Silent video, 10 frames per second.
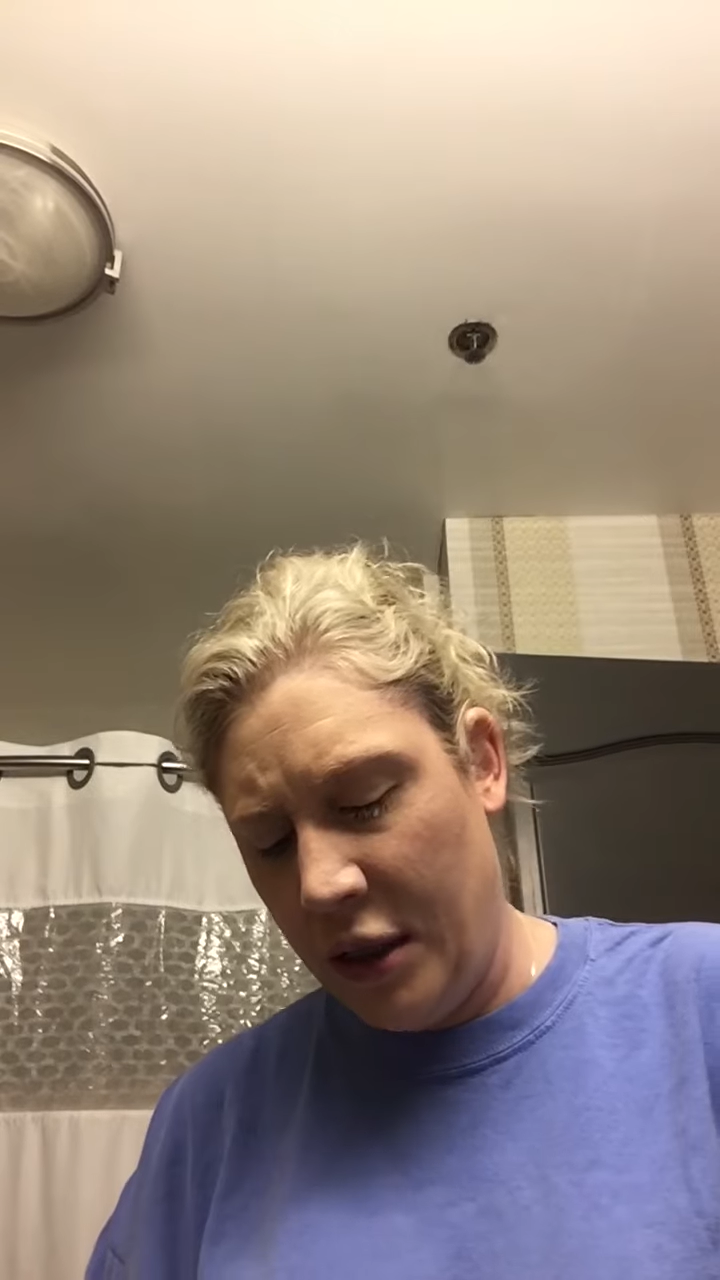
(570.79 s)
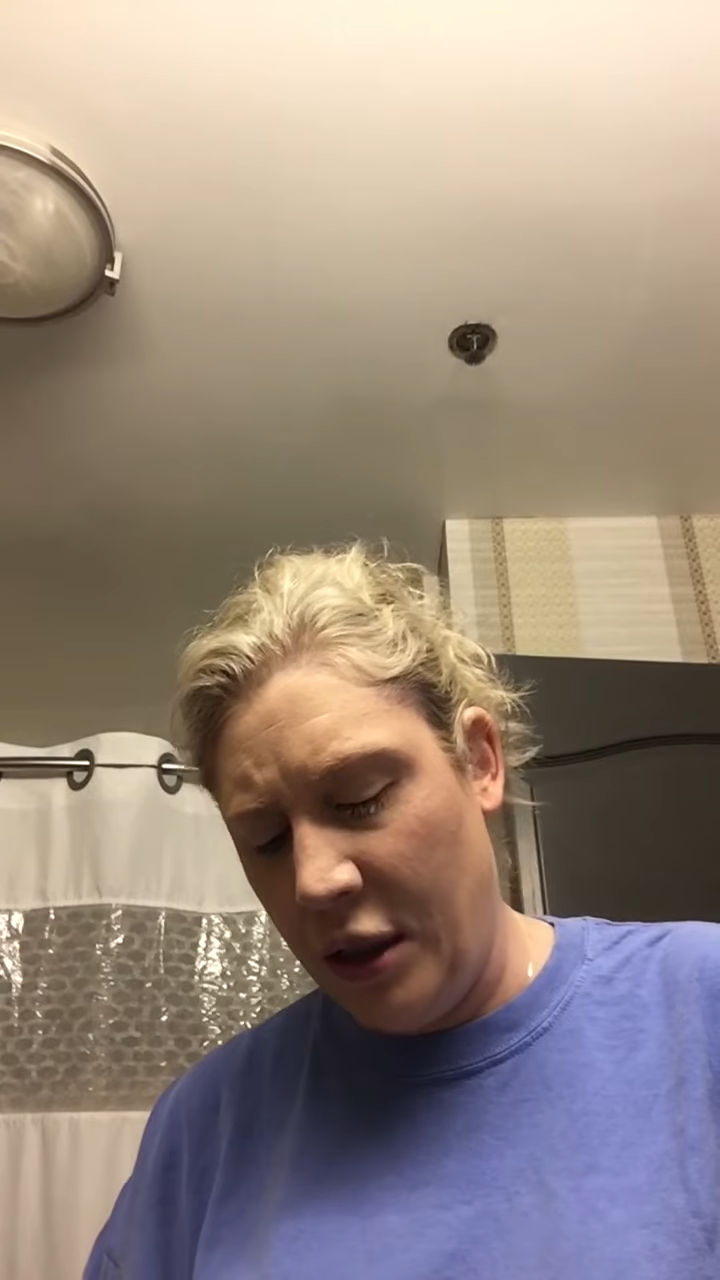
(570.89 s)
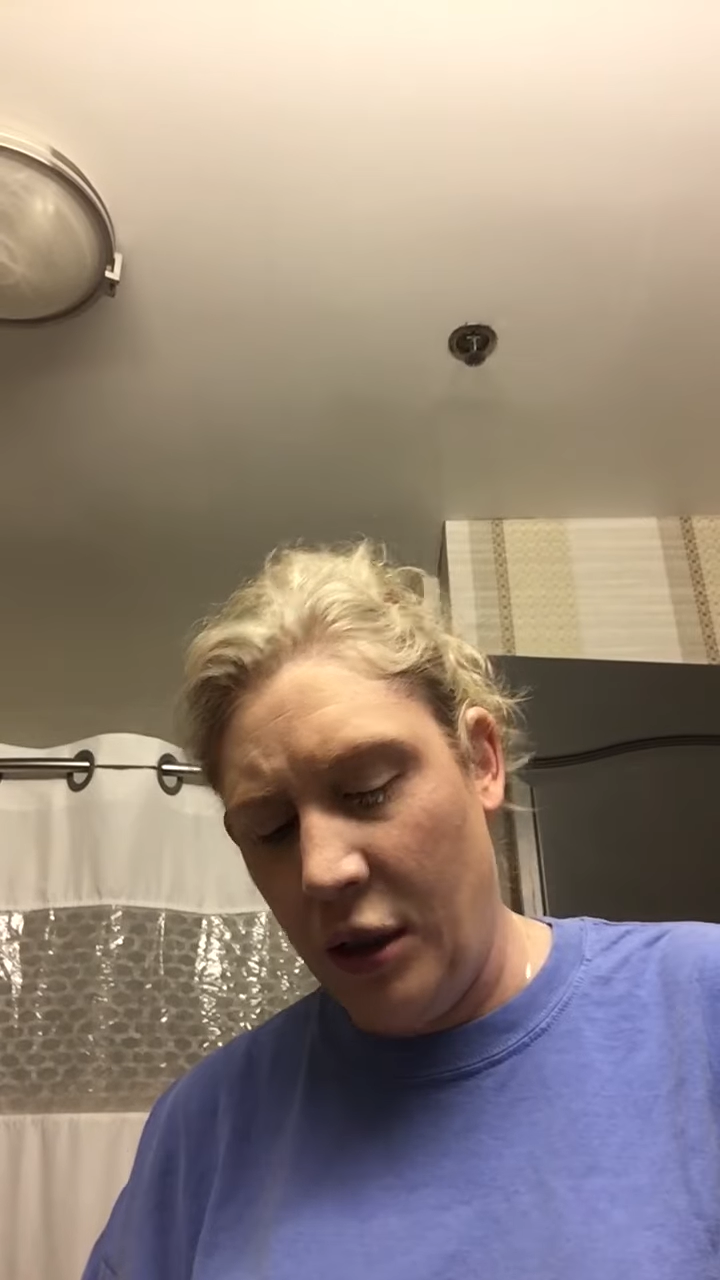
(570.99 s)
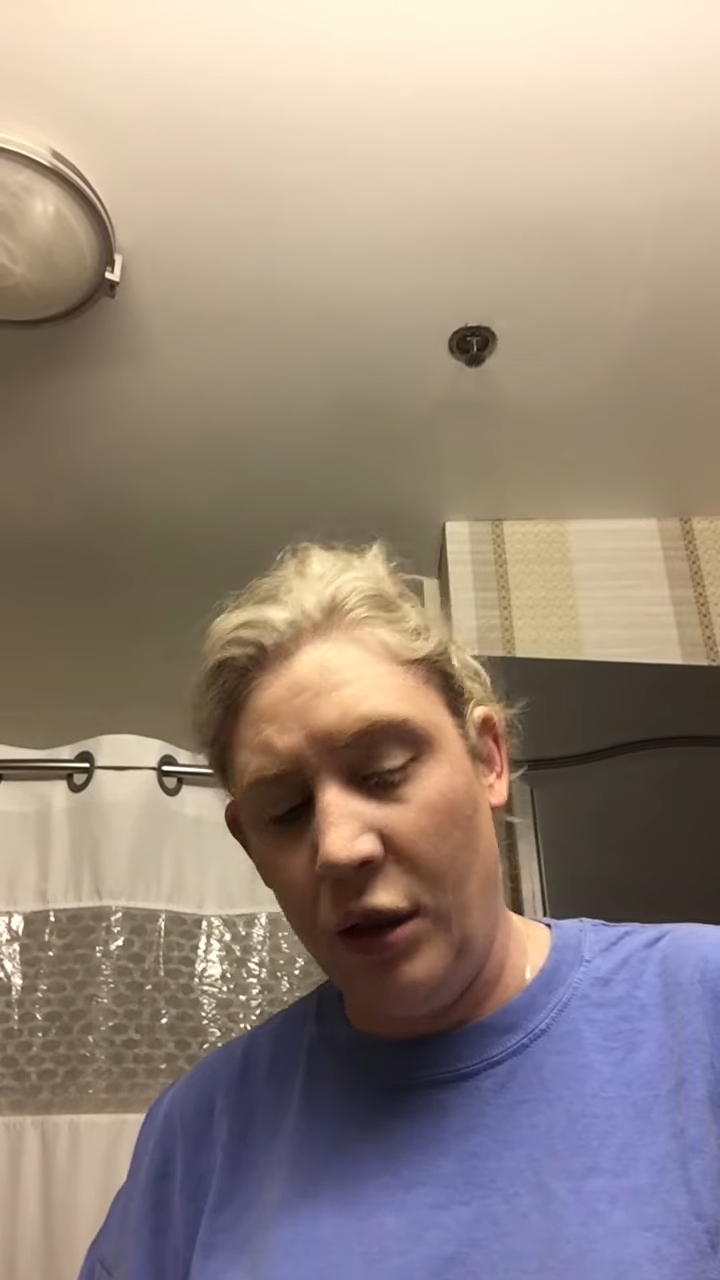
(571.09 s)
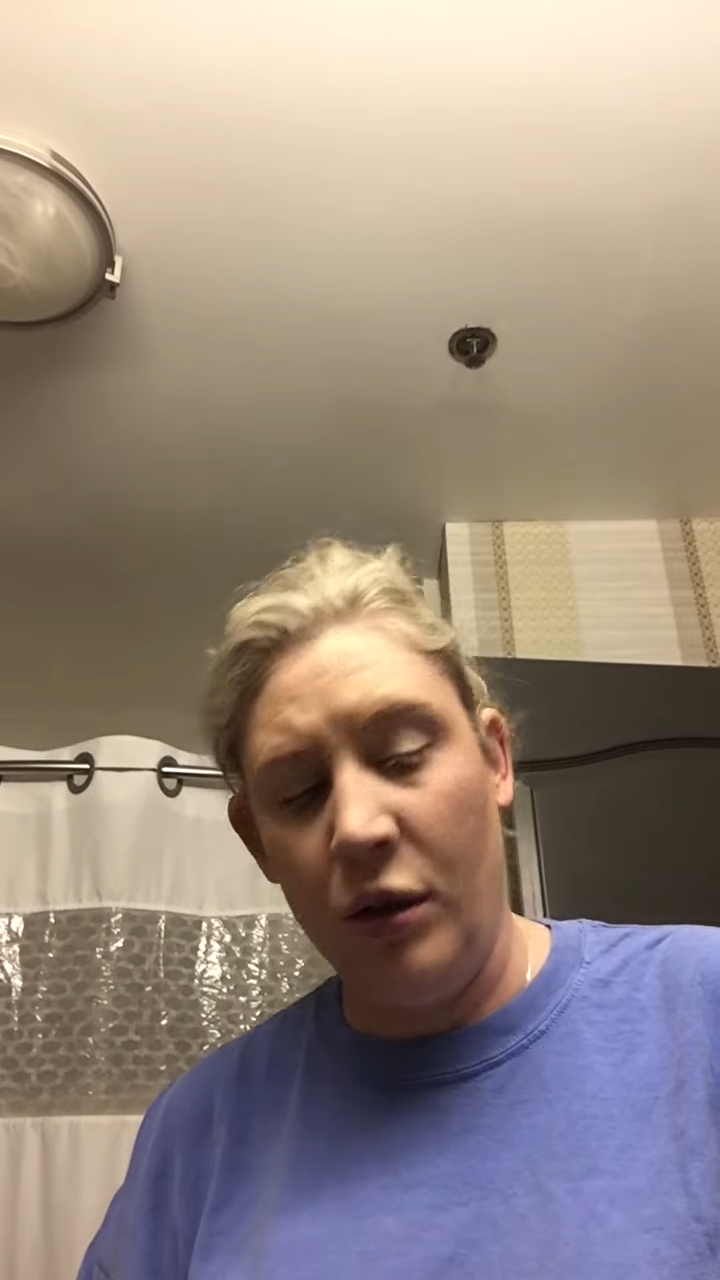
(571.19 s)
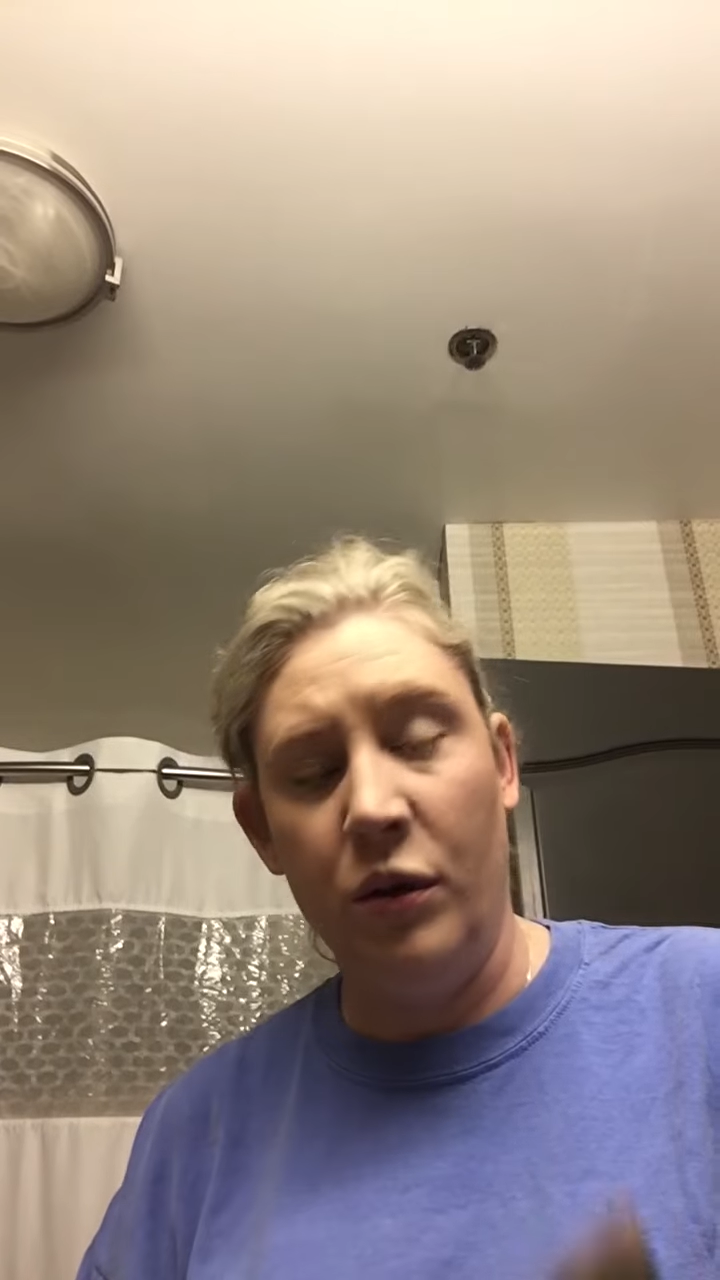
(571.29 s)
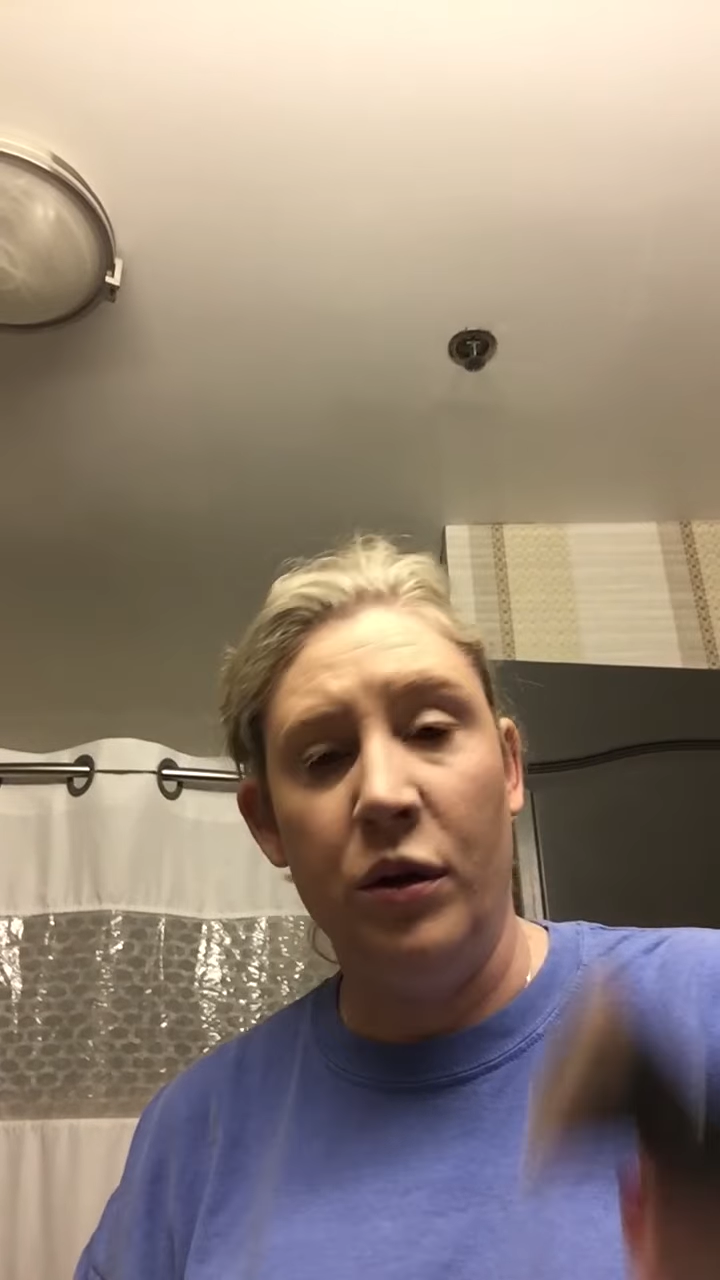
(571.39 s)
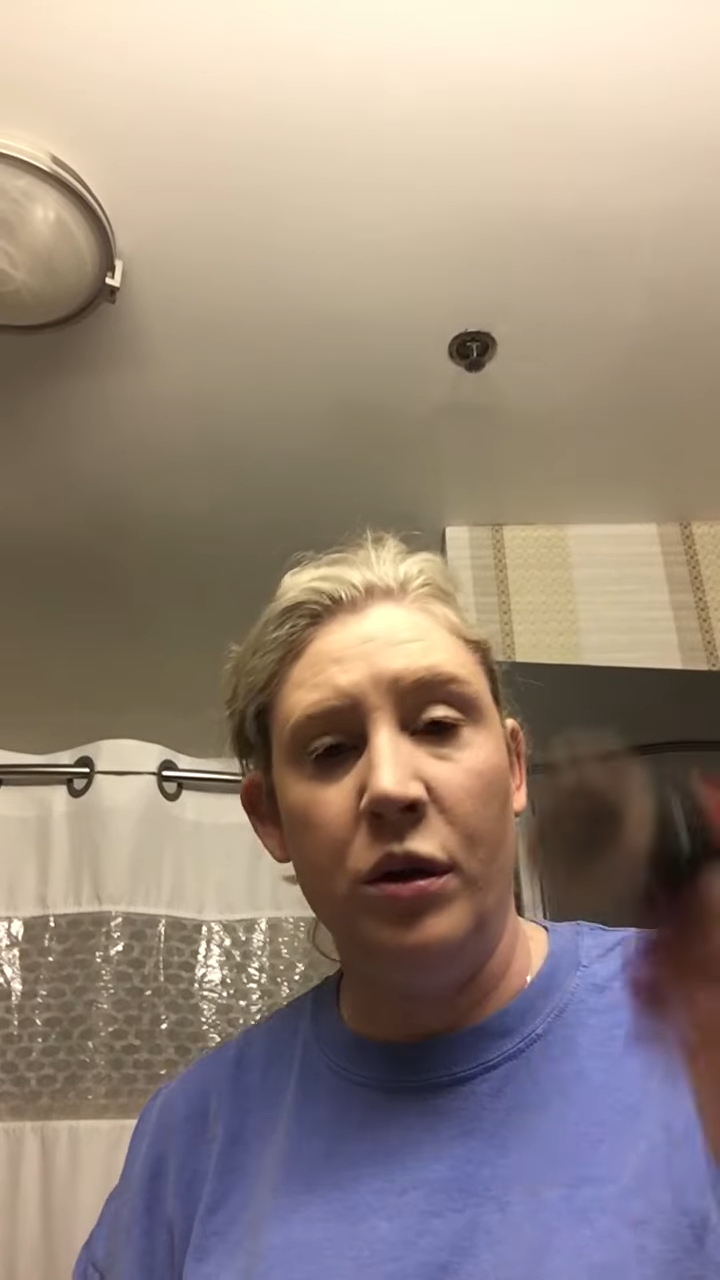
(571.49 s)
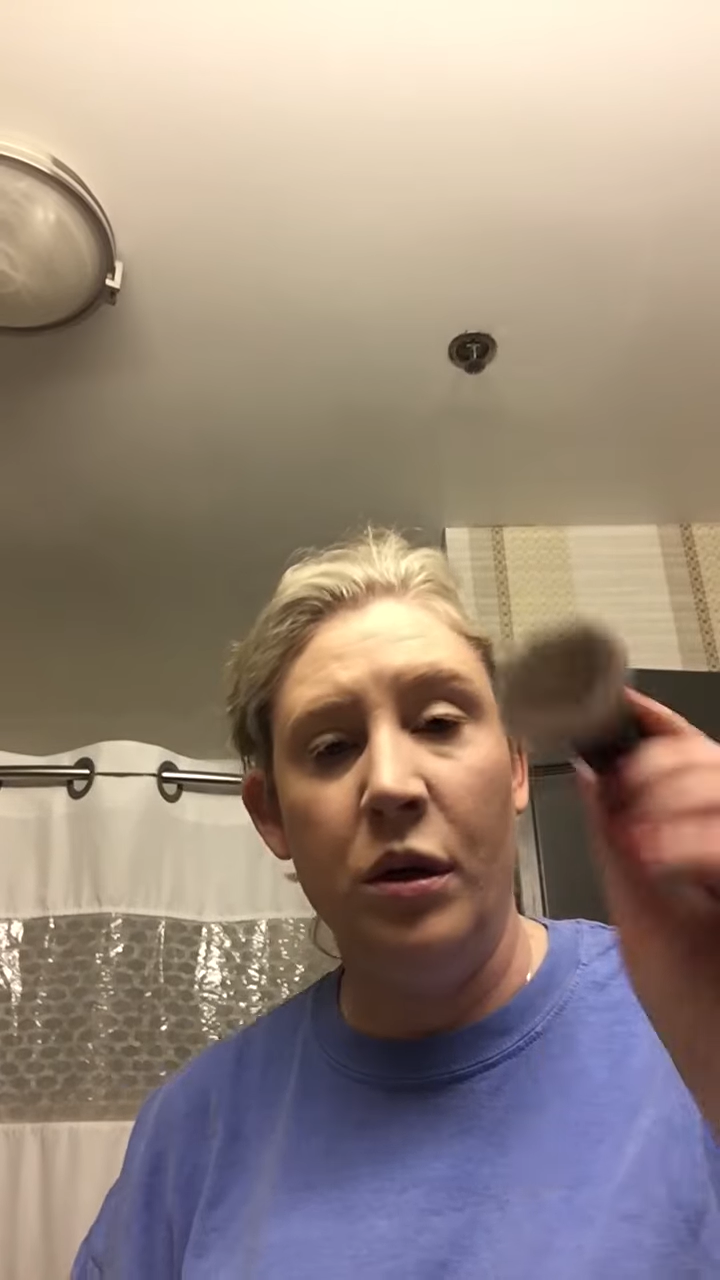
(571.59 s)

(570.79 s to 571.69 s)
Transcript: to use